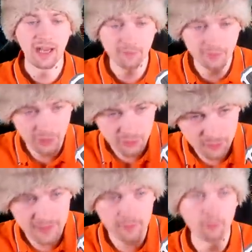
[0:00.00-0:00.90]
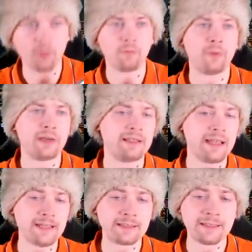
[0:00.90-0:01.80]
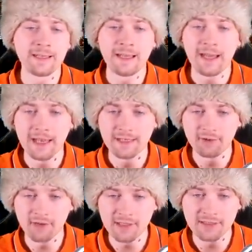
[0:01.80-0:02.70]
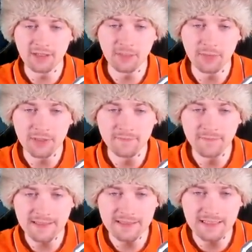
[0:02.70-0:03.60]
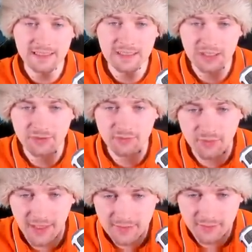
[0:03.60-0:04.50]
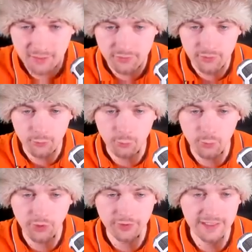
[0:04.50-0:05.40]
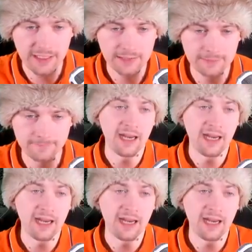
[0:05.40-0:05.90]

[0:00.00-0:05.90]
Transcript: I'm gonna repay all of my debt, and the rest is gonna be invested into I don't know what yet.